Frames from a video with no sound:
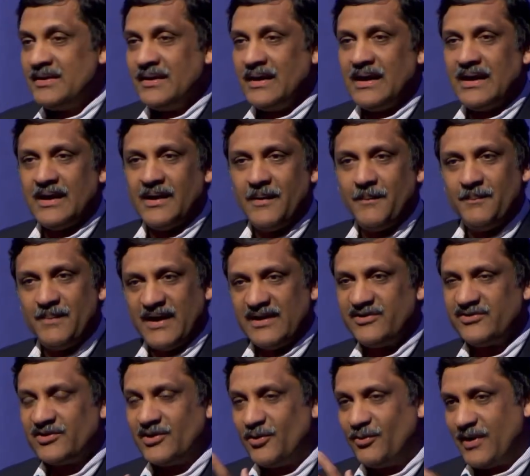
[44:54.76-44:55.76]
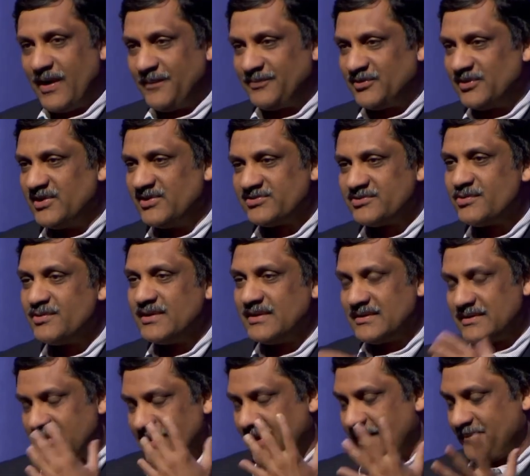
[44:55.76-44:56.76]
And so, this
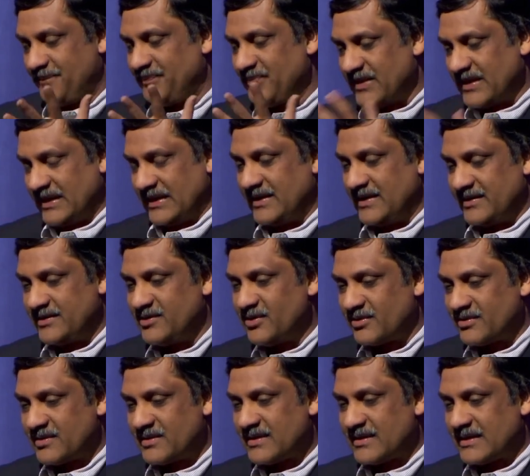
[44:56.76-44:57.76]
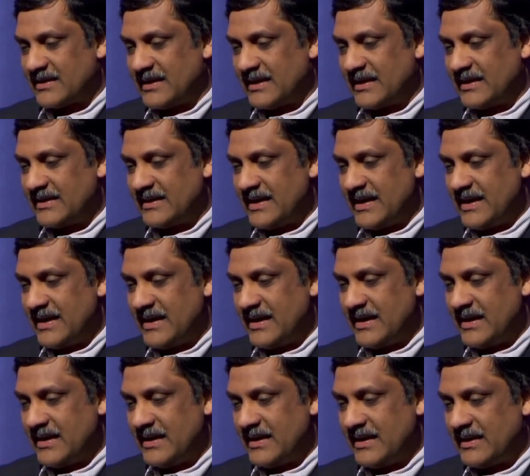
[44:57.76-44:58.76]
student took
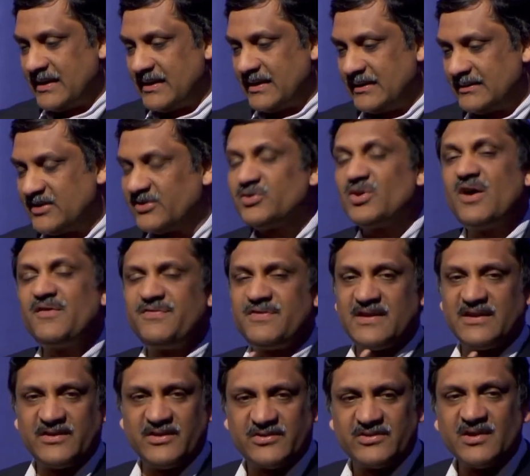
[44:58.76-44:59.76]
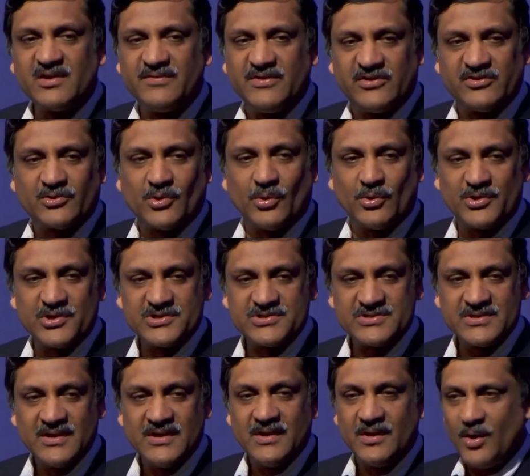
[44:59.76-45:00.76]
the software as a service
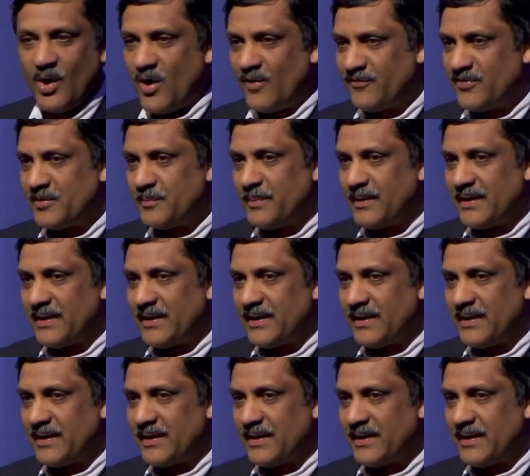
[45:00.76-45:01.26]
course offered